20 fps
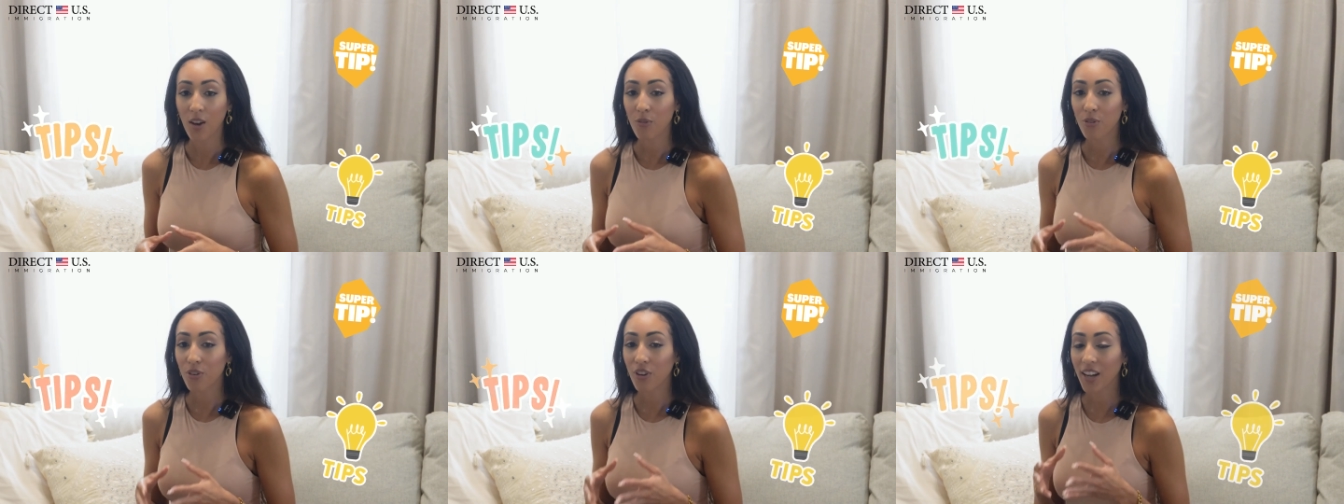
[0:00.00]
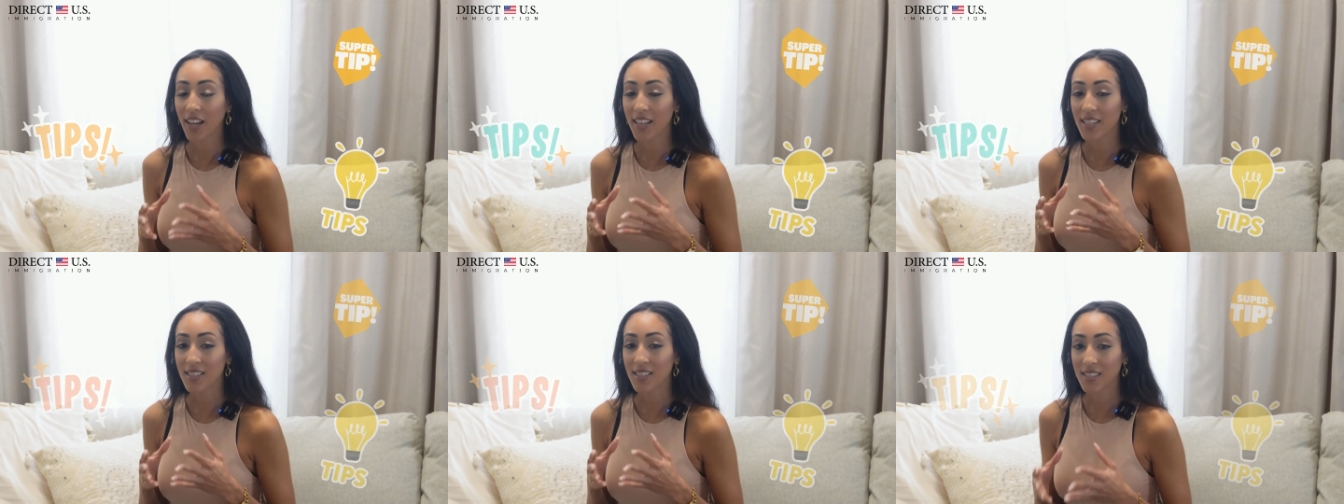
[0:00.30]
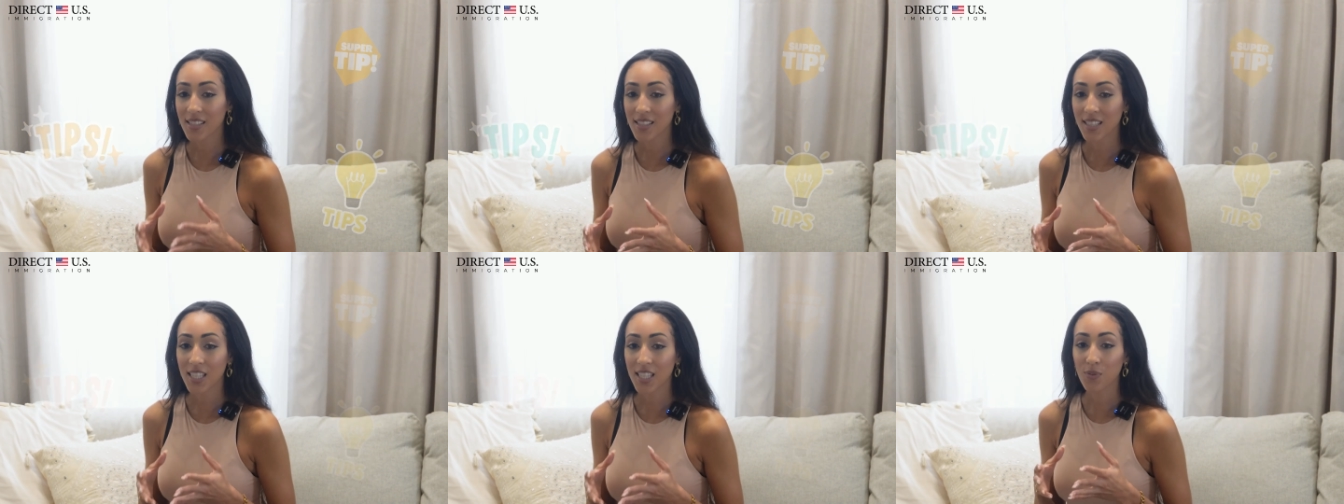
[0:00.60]
For a
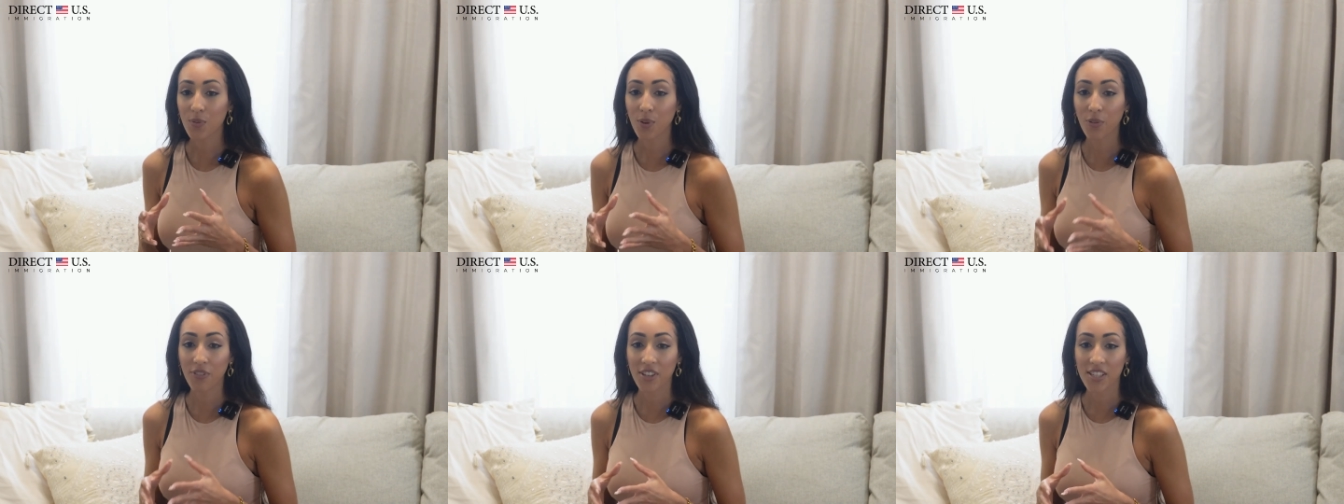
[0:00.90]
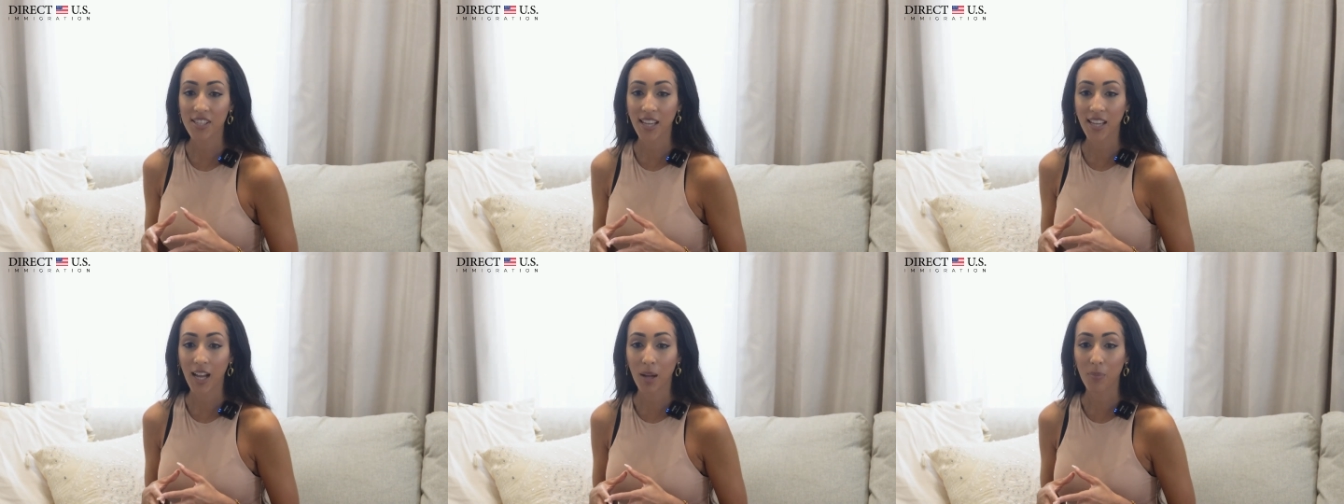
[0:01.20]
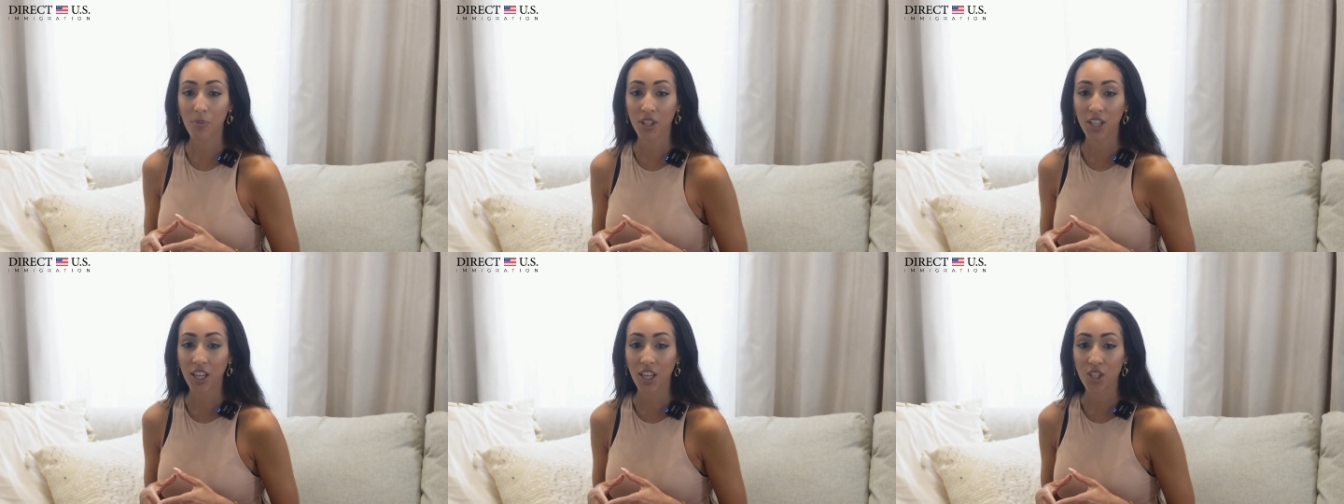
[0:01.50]
successful visa
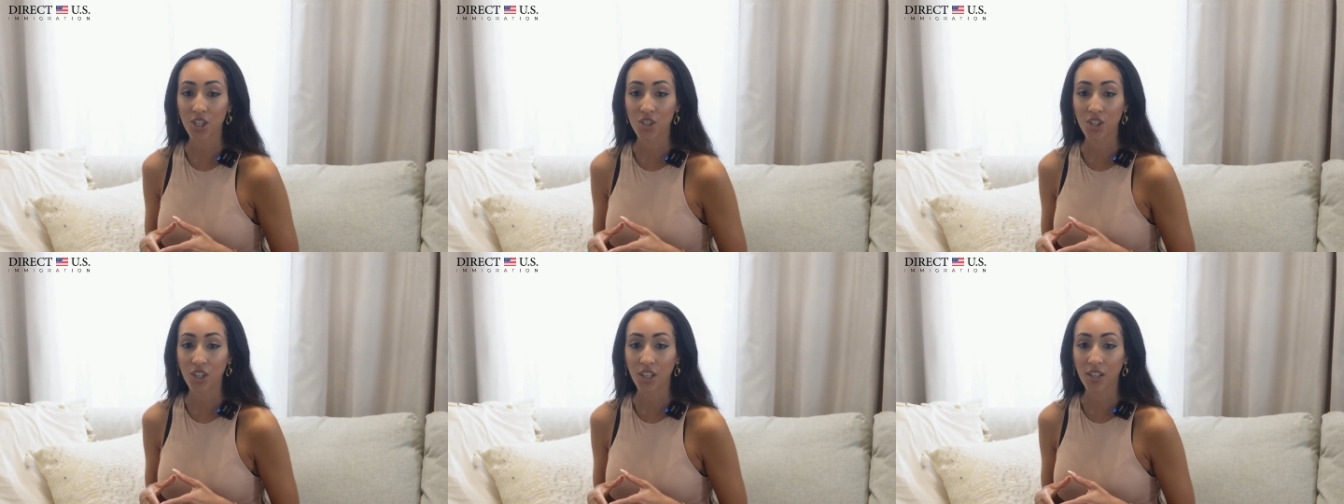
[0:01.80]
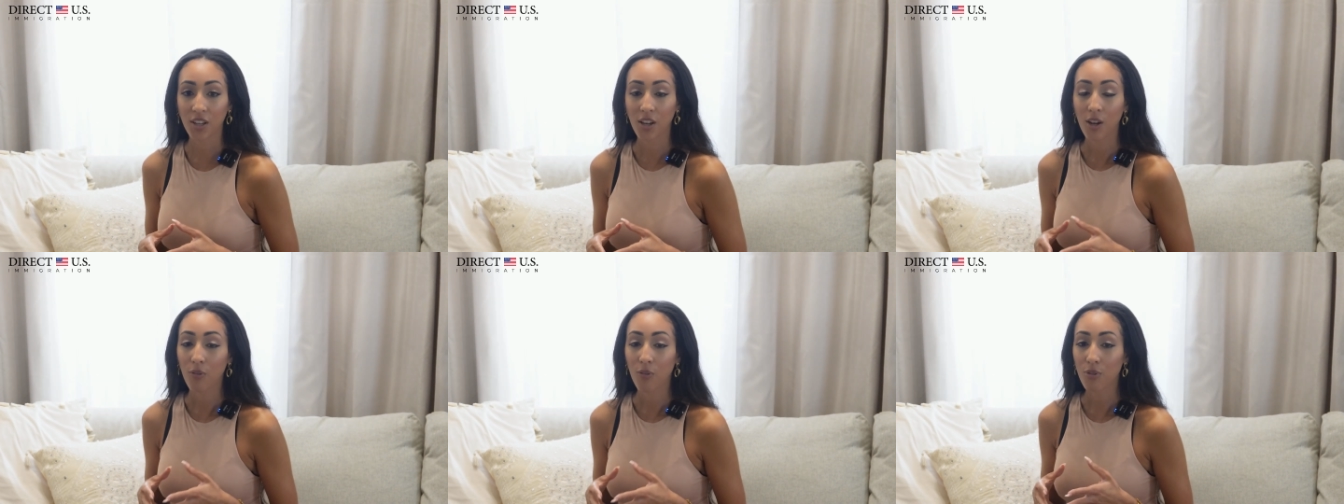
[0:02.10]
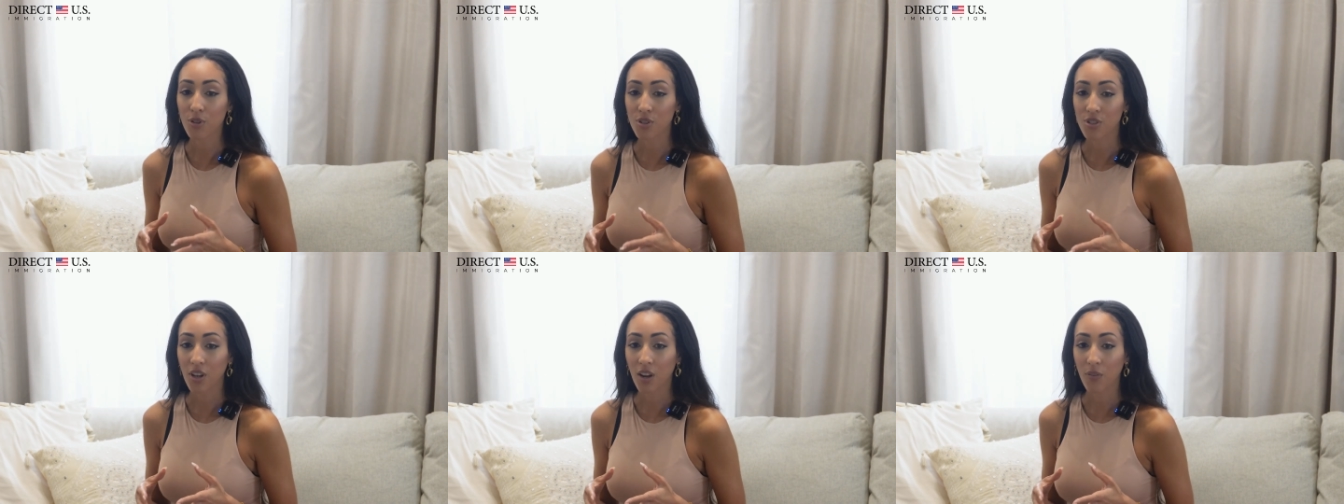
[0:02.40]
application
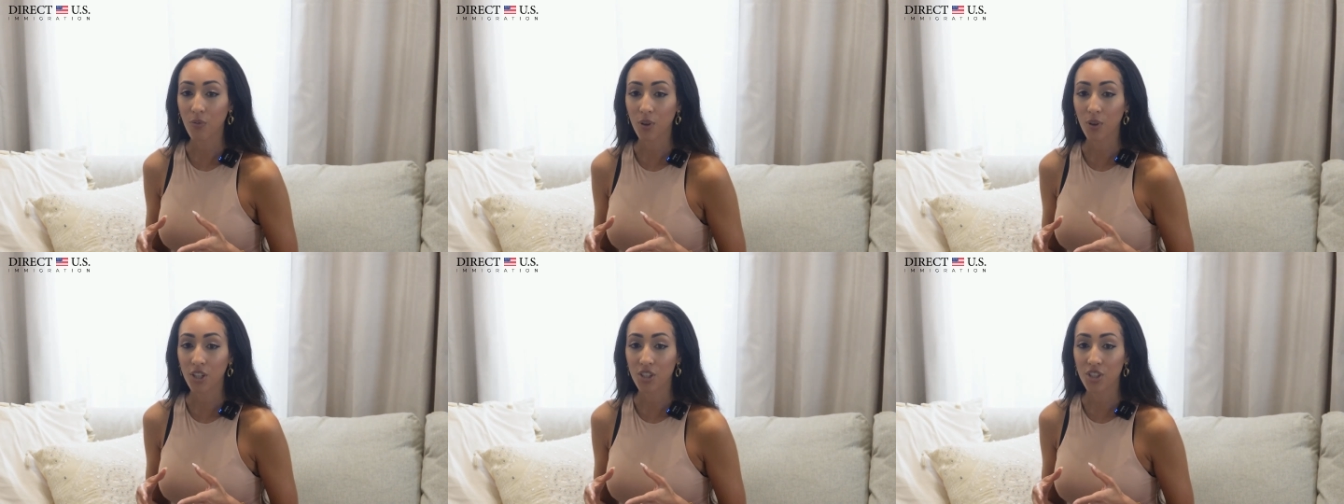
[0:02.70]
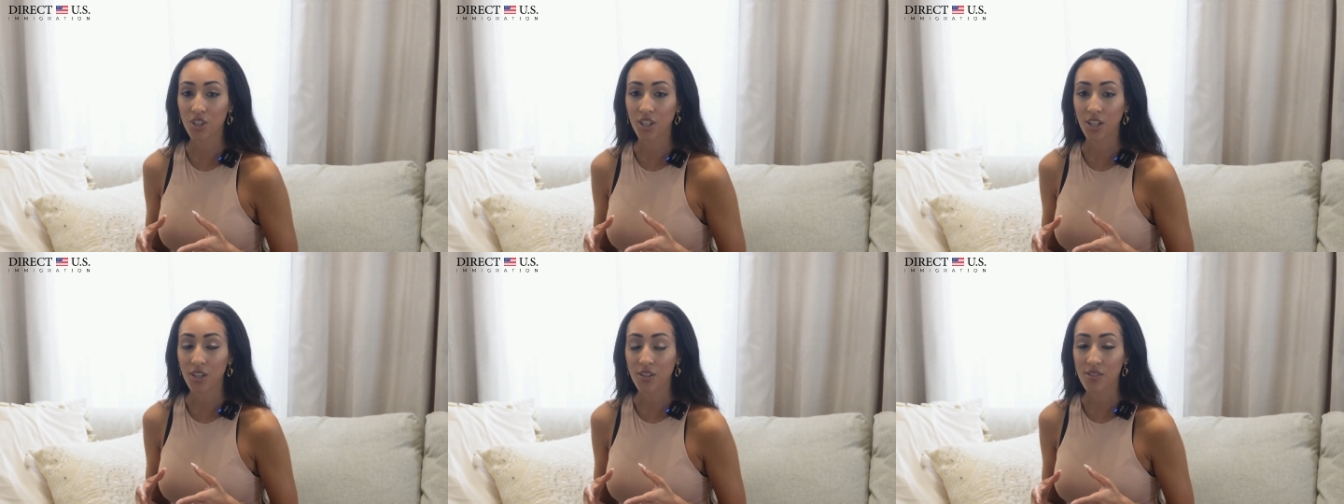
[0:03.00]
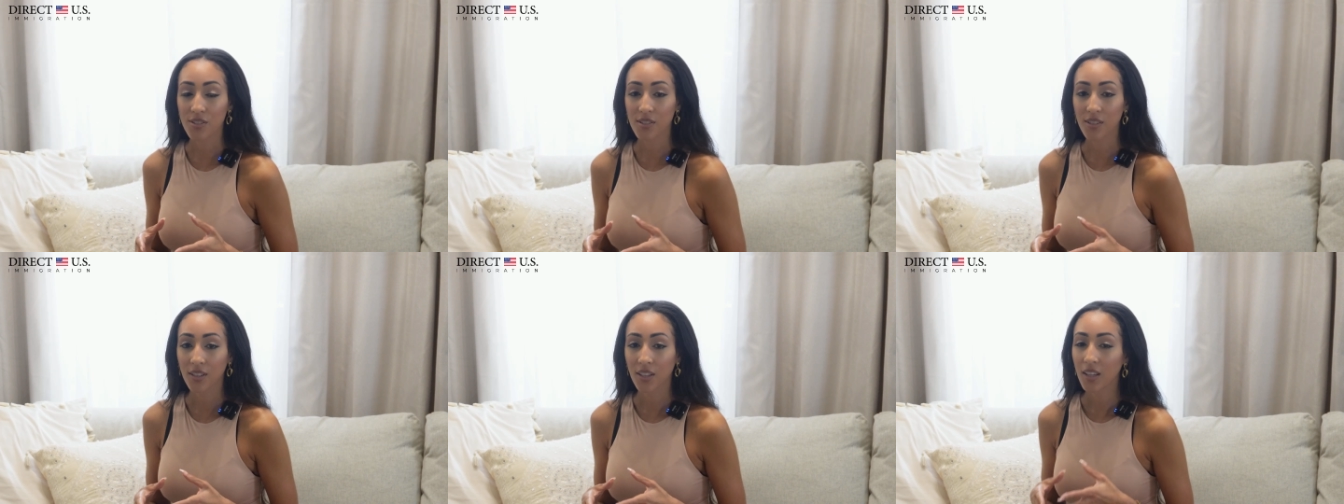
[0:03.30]
for software
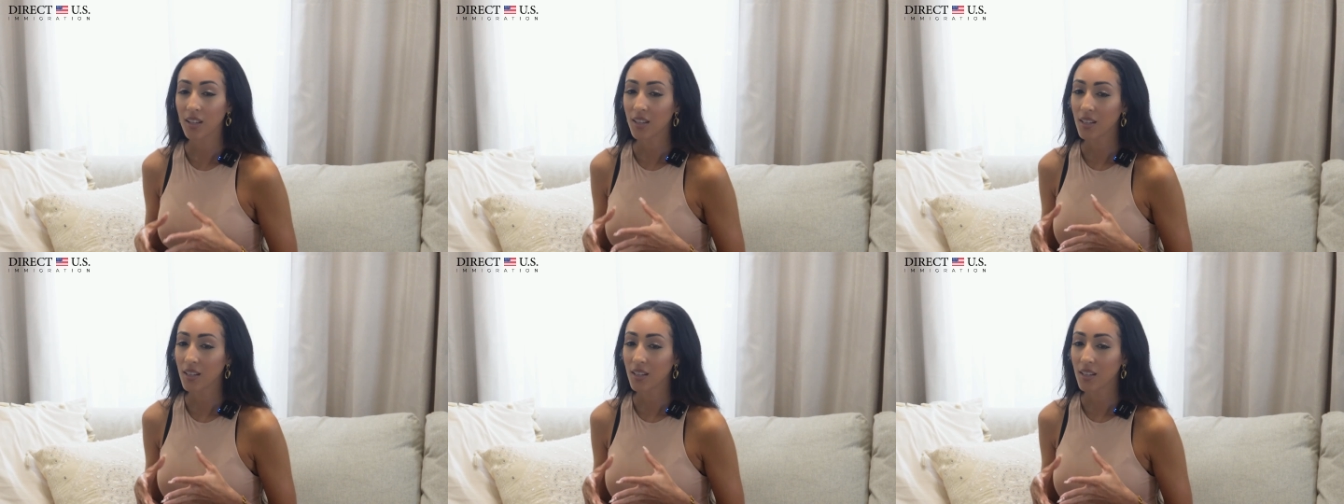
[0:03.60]
engineers,